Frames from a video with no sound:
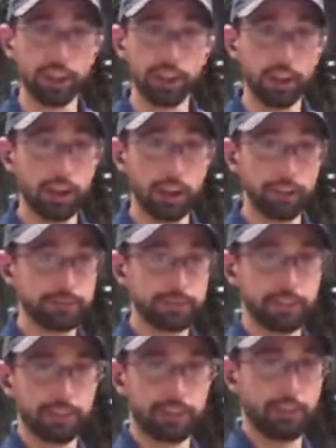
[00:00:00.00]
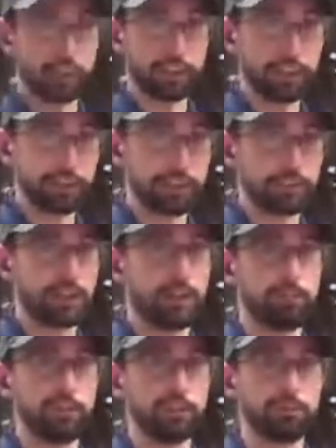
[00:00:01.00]
cut it off, if I were to cut the
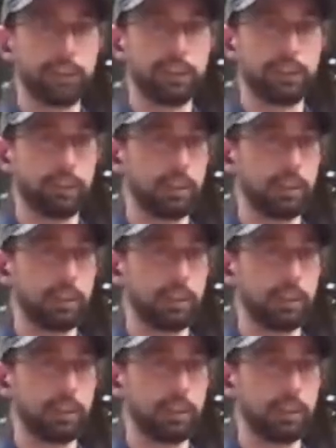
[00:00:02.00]
top of the plant